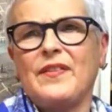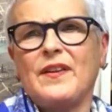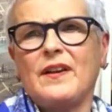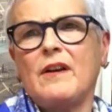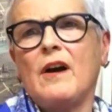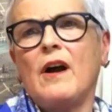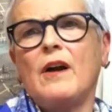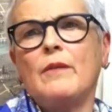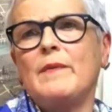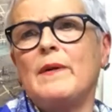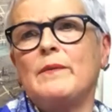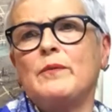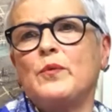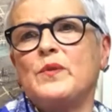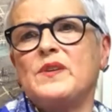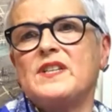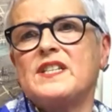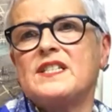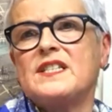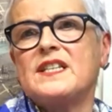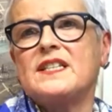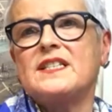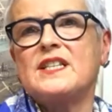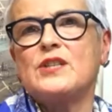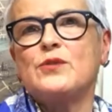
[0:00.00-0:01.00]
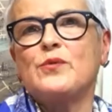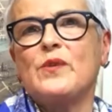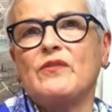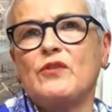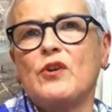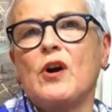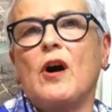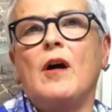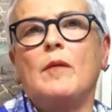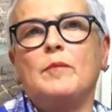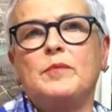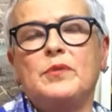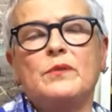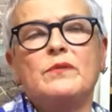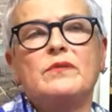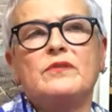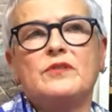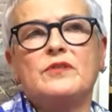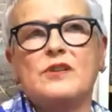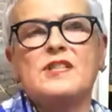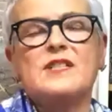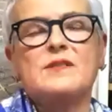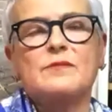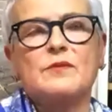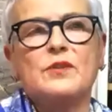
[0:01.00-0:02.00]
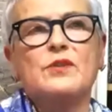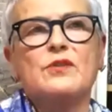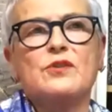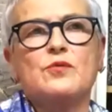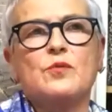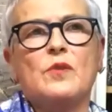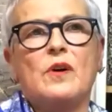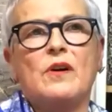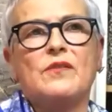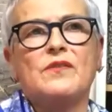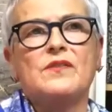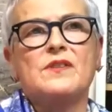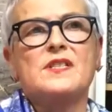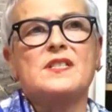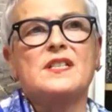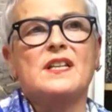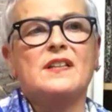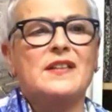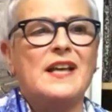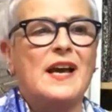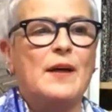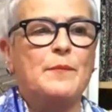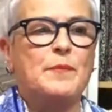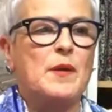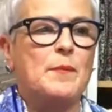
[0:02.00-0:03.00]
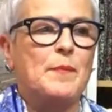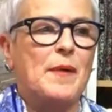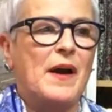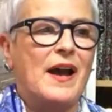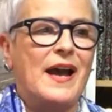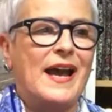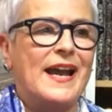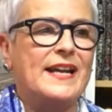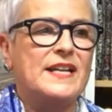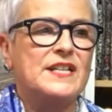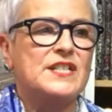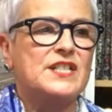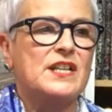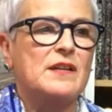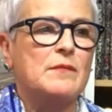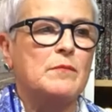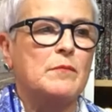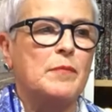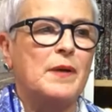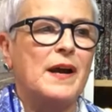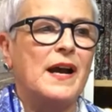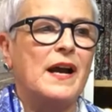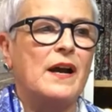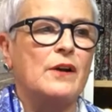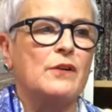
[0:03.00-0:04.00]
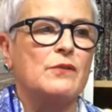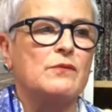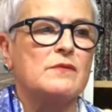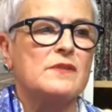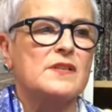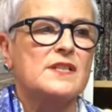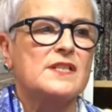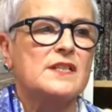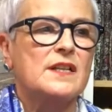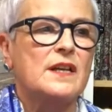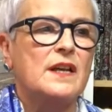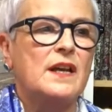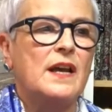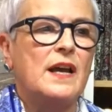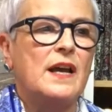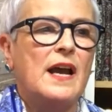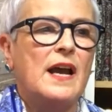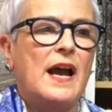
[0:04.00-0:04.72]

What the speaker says: can't remember which cities we've got, but we've got some good ones, and they'll be about £18.